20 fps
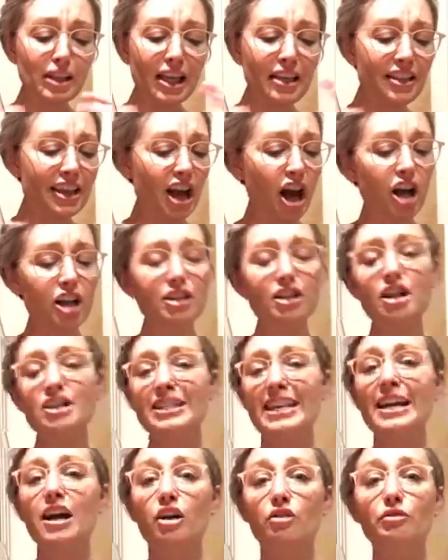They all
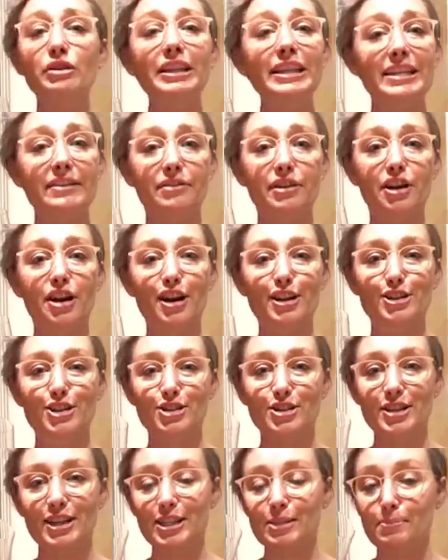take on really different
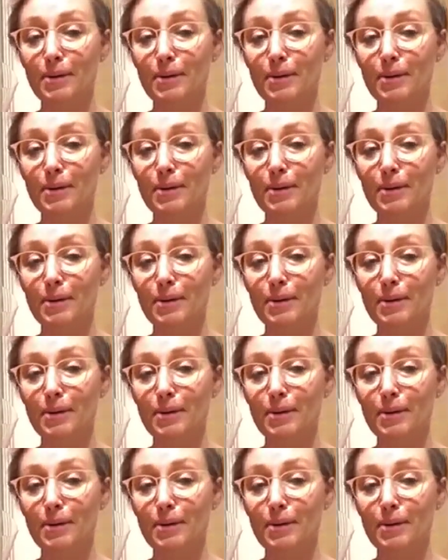characteristics,